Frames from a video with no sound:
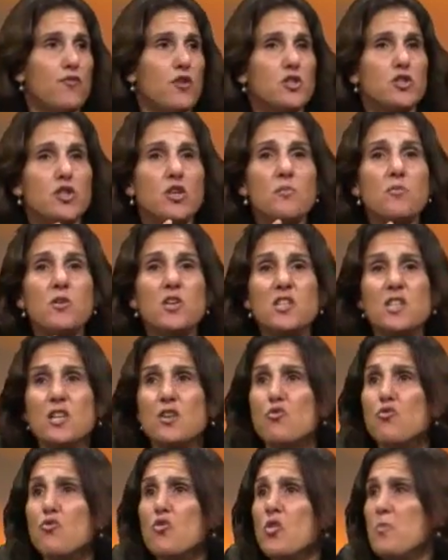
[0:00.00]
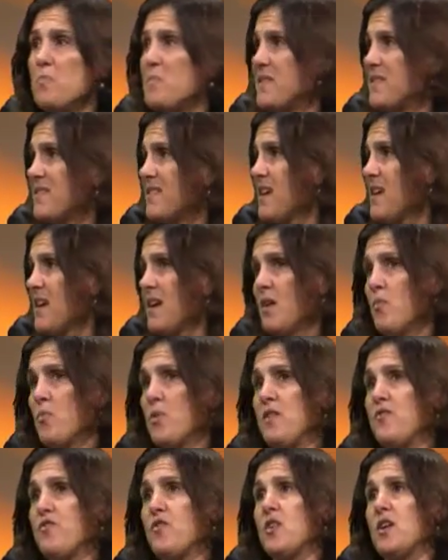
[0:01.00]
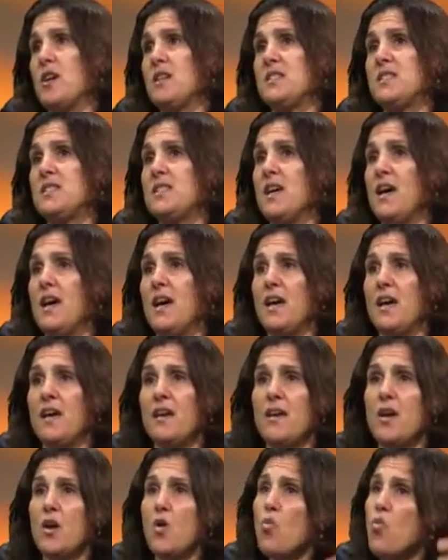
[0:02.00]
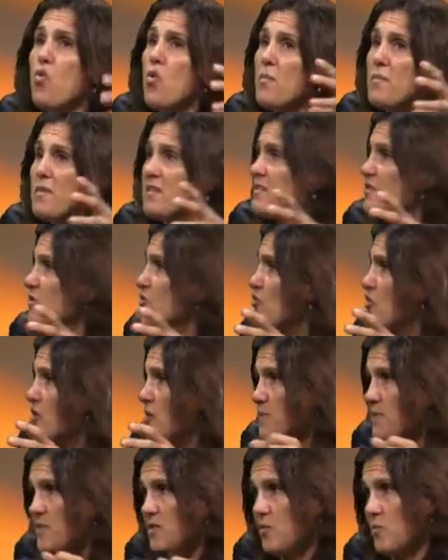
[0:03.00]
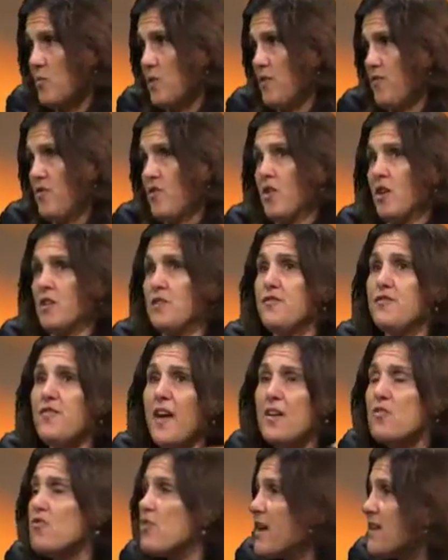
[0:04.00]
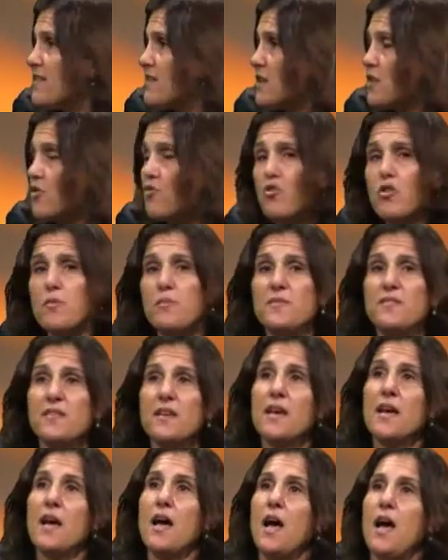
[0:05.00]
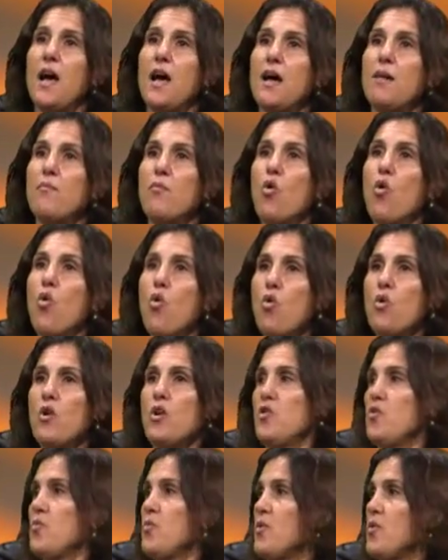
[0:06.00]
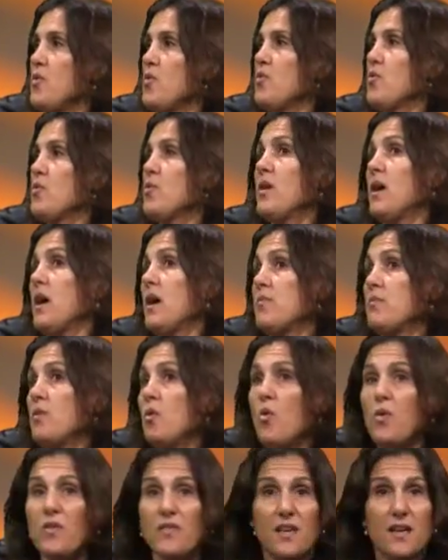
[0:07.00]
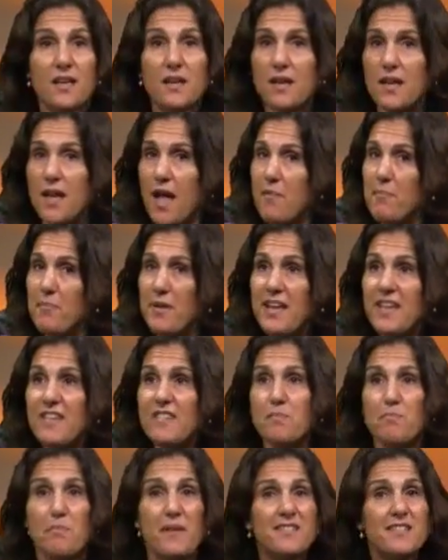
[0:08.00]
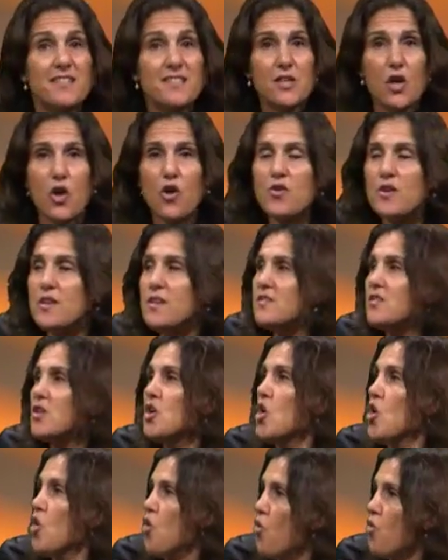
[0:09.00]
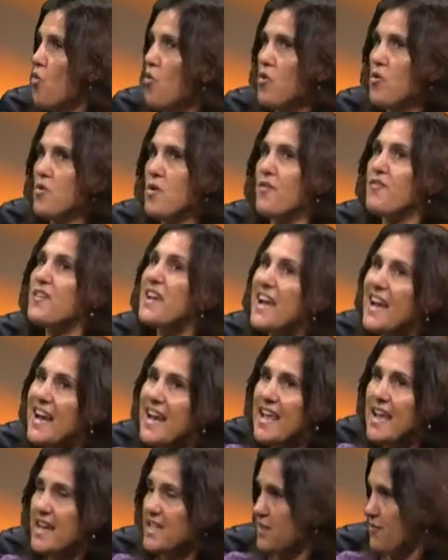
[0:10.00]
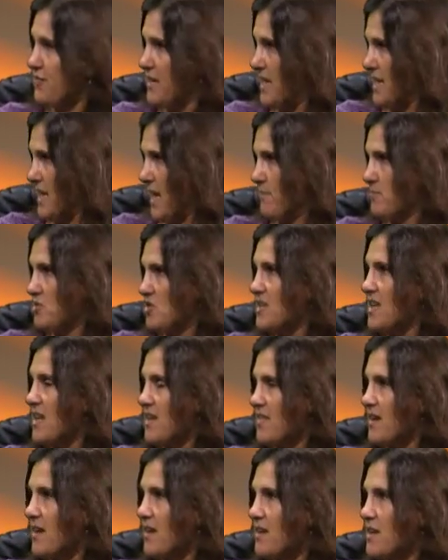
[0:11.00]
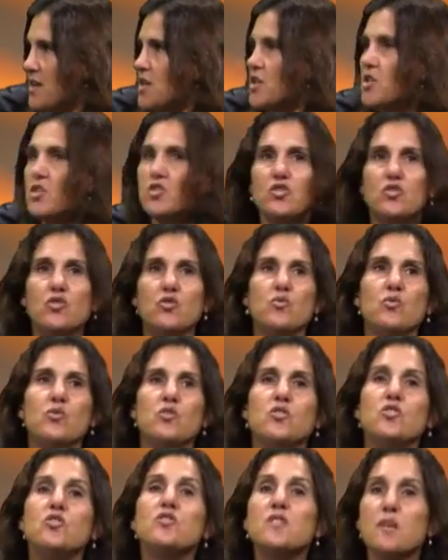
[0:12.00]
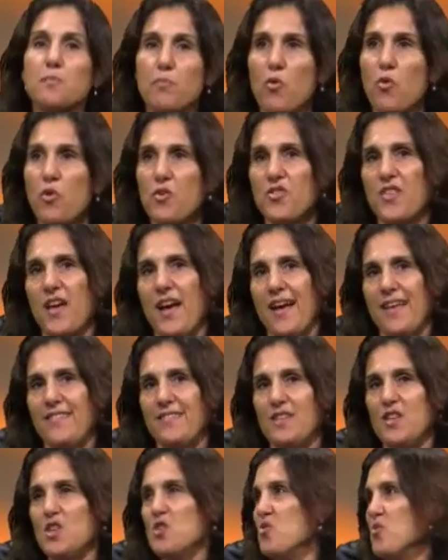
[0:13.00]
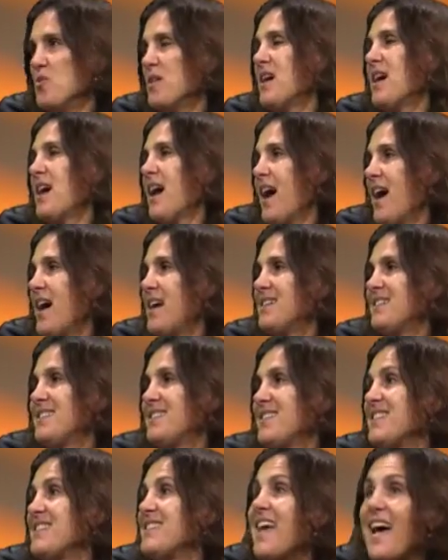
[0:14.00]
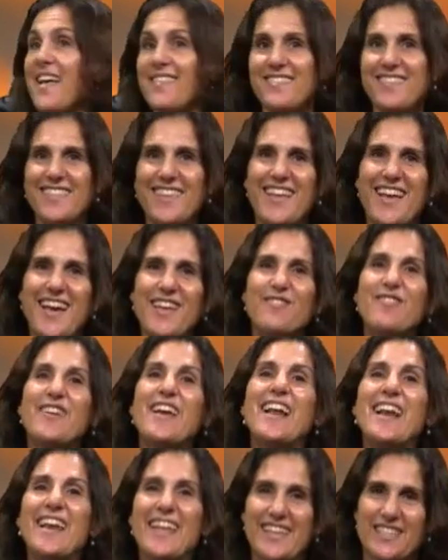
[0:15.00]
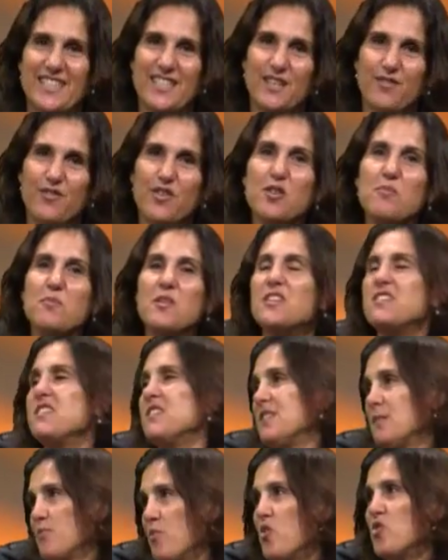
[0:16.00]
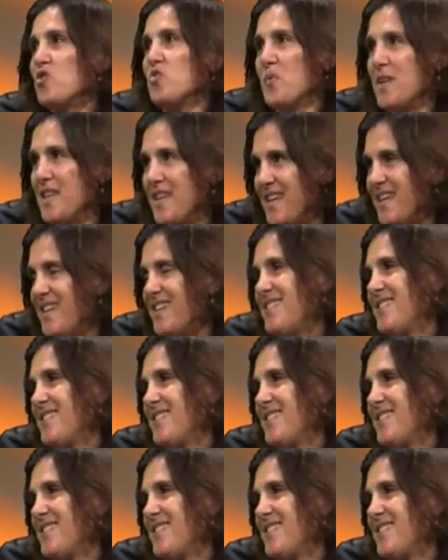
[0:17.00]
community groups, we've got women's groups, we've got fundraising groups, also companies, business owners, or who have collectively come together to support the ICU. And that's the kind of collective community support we need.